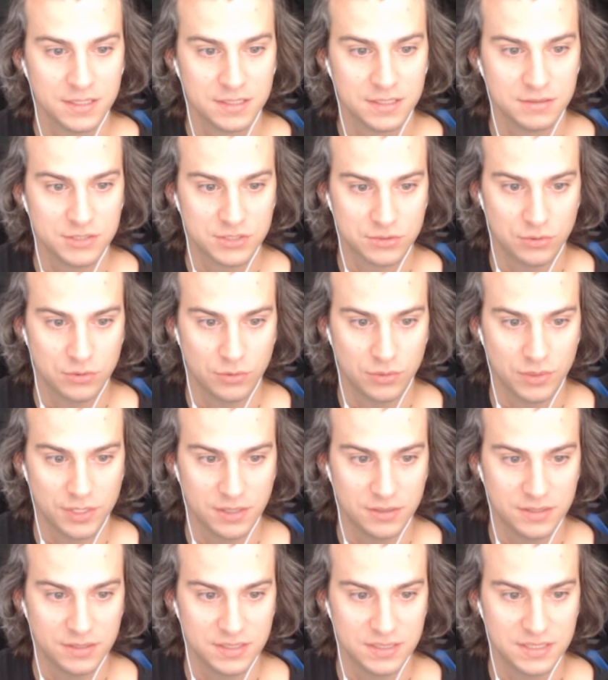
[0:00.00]
Scrolling
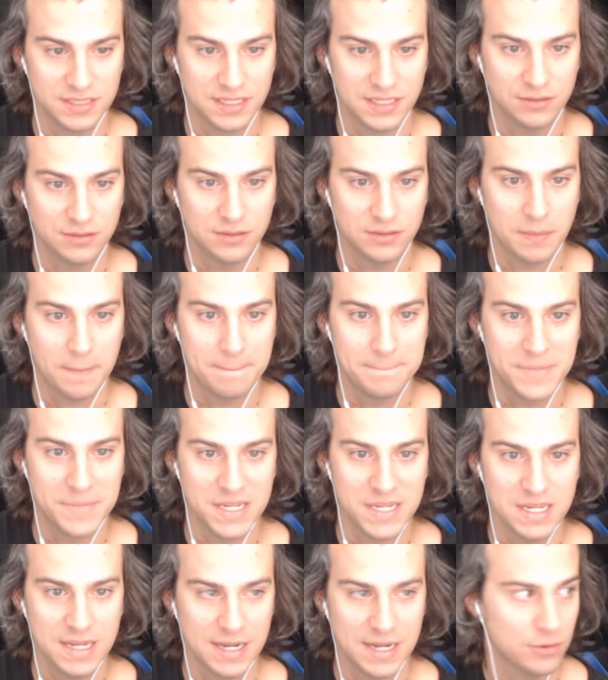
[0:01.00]
on down,
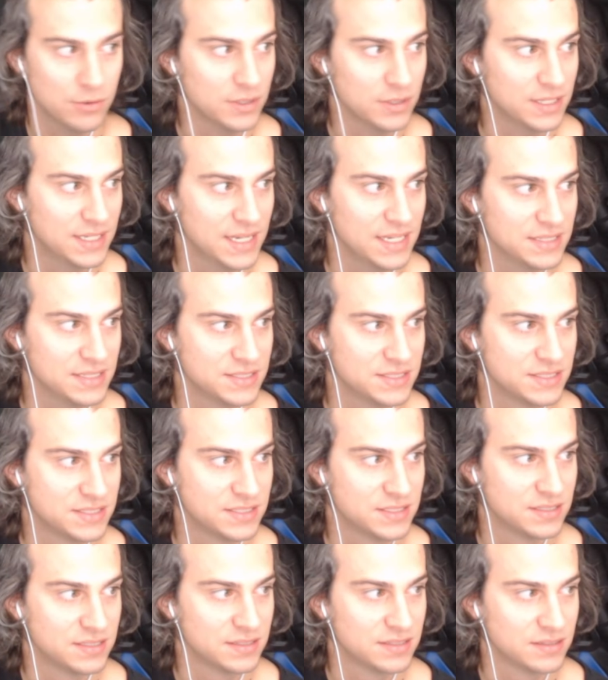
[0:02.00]
Be Our
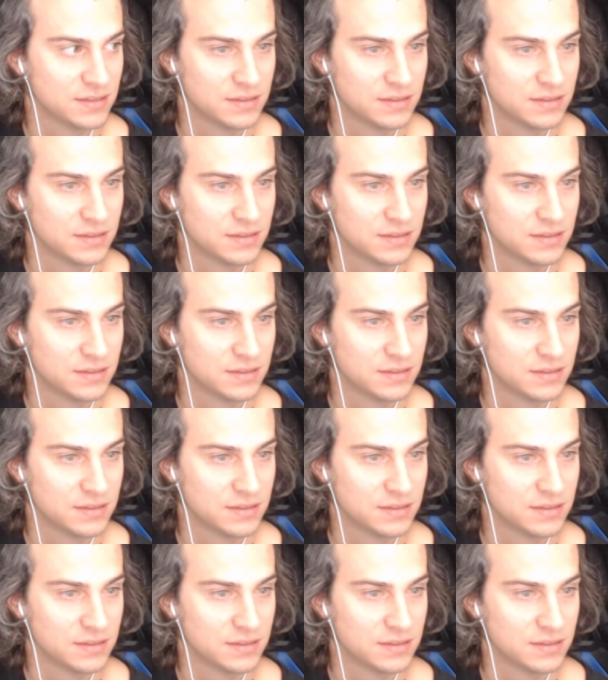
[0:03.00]
Guest.